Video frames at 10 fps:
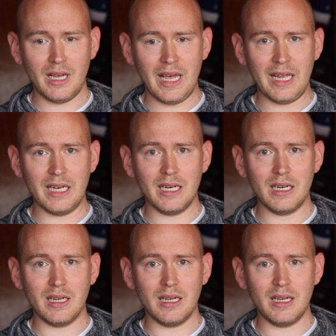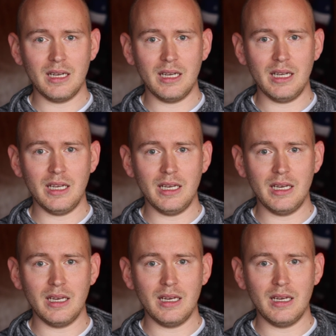And
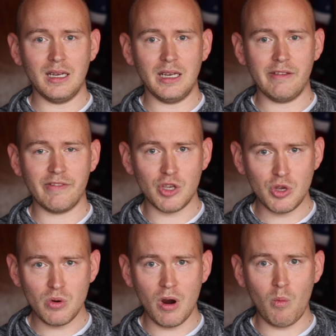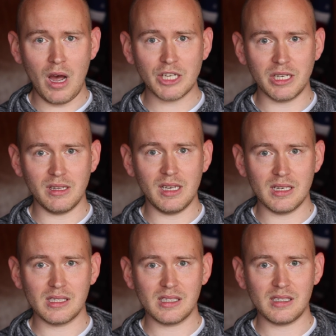if you are watching
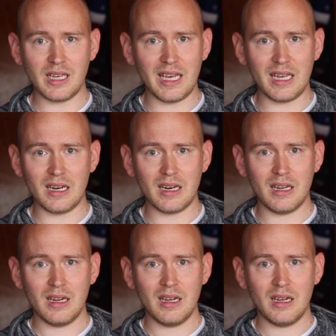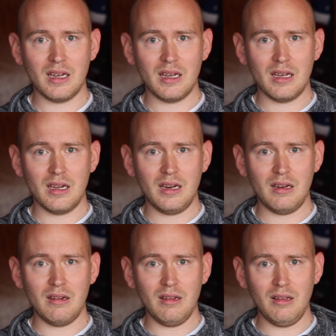this and
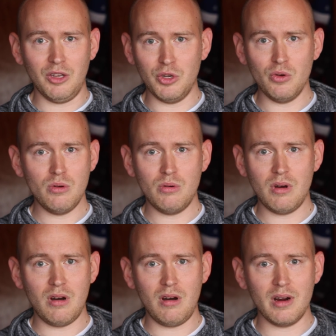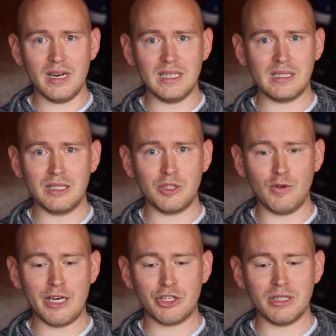you are in a
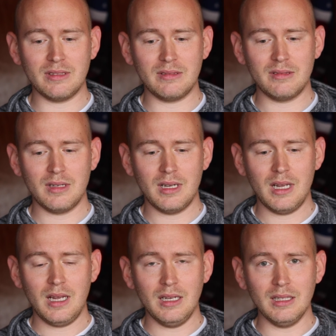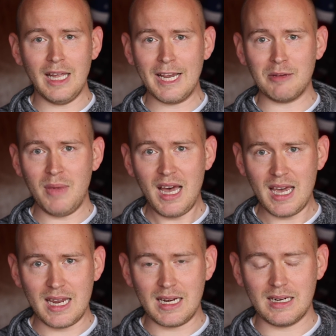situation like
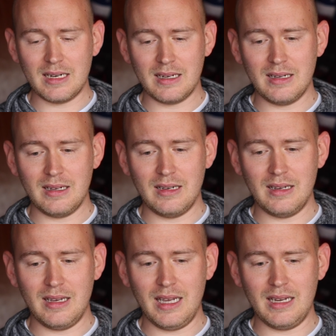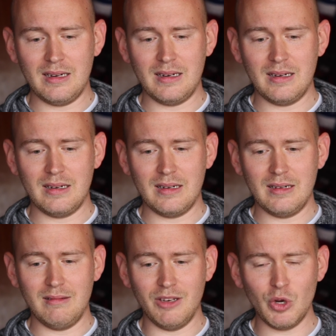mine and
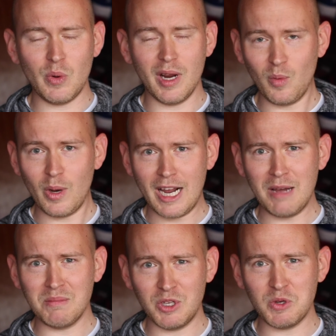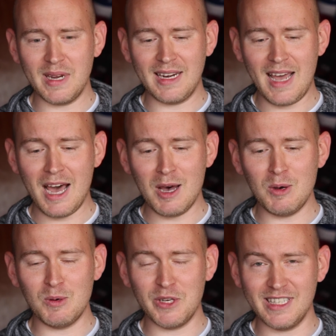doing what I'm doing
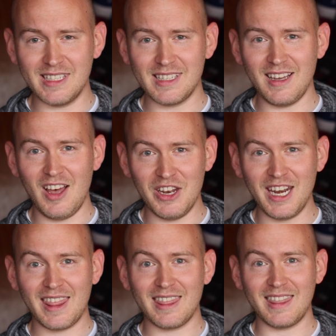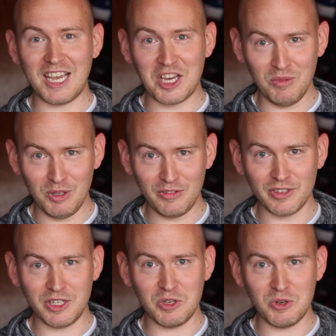now is unthinkable
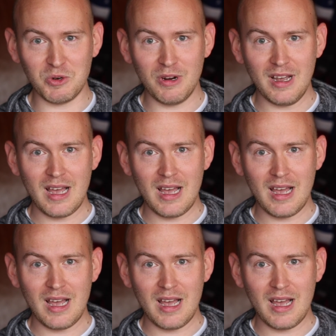for you,